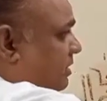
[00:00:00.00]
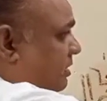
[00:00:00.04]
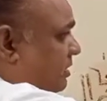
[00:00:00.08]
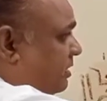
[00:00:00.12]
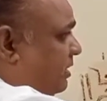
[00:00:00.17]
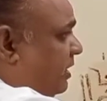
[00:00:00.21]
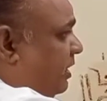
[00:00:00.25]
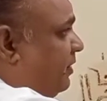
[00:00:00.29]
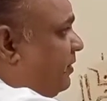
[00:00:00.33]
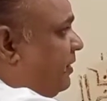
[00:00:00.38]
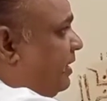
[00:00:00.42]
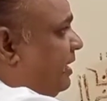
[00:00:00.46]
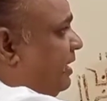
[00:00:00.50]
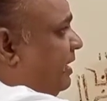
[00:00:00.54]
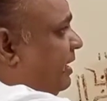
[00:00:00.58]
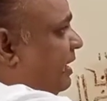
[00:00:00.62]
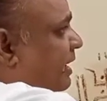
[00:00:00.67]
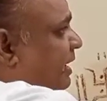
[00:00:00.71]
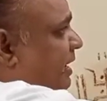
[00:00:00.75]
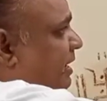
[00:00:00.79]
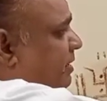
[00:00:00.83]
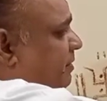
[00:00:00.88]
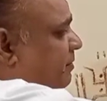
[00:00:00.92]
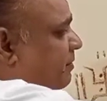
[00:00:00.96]
thyroid
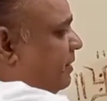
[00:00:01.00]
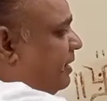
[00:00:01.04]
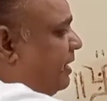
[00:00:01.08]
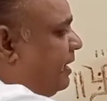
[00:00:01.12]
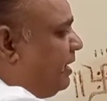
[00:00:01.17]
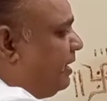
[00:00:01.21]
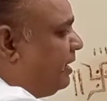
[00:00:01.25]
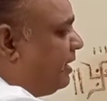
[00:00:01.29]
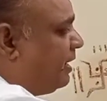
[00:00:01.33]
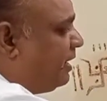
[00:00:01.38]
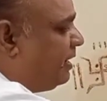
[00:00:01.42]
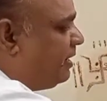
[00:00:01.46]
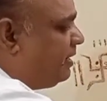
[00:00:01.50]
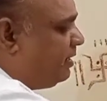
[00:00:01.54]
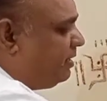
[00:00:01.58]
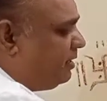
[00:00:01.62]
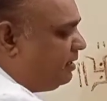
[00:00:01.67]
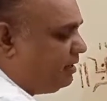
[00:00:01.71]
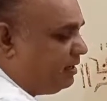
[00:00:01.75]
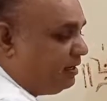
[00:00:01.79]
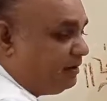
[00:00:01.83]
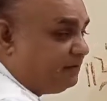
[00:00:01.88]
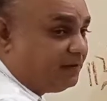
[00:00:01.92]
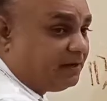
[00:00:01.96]
gland, brain and
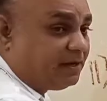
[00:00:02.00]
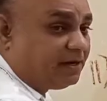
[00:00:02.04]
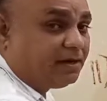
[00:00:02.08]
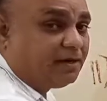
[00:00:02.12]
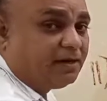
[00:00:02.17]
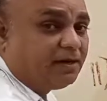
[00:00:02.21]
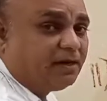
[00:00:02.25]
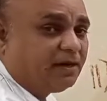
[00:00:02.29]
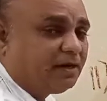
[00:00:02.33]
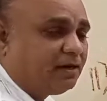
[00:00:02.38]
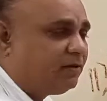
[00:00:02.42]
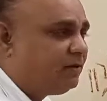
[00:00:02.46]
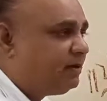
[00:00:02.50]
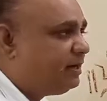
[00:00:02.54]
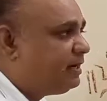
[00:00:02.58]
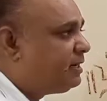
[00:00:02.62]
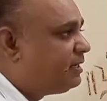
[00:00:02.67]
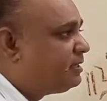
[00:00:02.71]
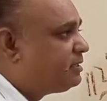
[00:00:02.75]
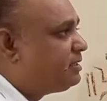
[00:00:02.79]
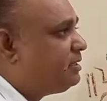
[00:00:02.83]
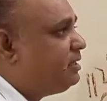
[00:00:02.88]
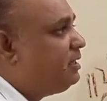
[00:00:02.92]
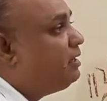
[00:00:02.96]
liver. Now let
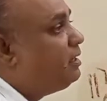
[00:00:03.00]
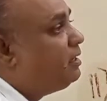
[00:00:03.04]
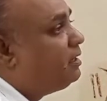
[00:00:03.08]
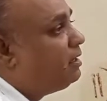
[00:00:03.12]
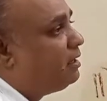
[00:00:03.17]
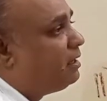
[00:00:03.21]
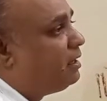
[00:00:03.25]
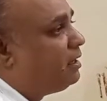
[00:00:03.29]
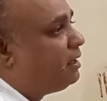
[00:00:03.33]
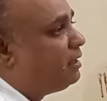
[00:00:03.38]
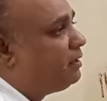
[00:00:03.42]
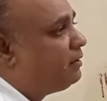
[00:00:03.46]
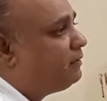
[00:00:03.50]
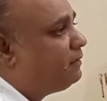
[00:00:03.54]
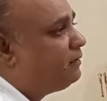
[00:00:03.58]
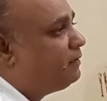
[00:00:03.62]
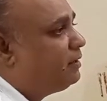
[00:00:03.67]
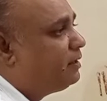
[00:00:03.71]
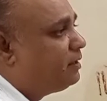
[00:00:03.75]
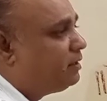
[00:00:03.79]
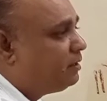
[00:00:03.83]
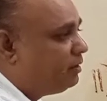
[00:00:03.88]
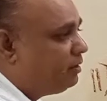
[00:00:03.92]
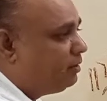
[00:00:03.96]
us see how
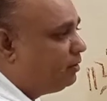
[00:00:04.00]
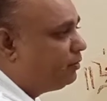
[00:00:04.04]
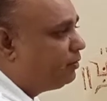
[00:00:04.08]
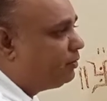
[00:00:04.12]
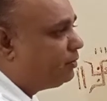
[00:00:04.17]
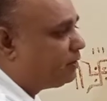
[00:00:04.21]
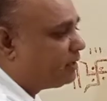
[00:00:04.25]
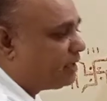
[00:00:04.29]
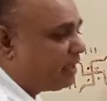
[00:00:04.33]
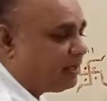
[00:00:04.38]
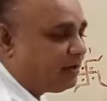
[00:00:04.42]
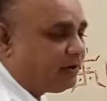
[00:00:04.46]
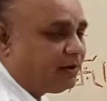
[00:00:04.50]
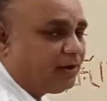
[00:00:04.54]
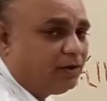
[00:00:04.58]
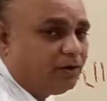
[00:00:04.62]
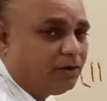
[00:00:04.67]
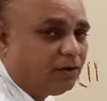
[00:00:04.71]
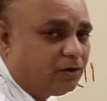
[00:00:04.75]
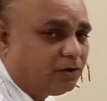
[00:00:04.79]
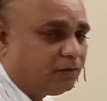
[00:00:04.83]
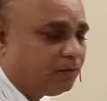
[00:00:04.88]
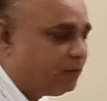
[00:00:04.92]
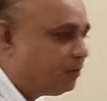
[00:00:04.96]
low thyroid
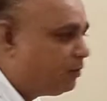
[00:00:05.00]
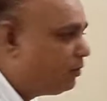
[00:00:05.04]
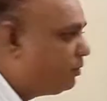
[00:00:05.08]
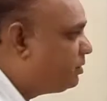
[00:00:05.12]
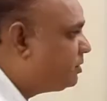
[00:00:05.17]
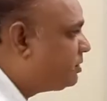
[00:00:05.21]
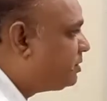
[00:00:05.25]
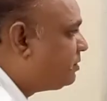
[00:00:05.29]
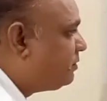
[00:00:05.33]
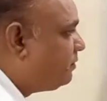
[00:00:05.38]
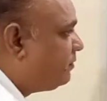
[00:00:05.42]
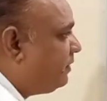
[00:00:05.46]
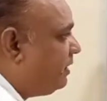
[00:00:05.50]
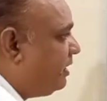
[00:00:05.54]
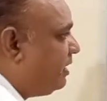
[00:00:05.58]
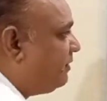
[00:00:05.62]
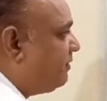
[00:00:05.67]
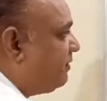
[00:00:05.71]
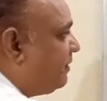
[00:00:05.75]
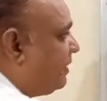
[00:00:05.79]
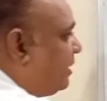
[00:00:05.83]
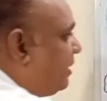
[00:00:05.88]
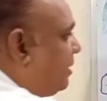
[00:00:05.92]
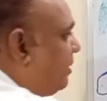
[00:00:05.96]
hormones will
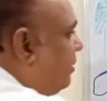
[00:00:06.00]
affect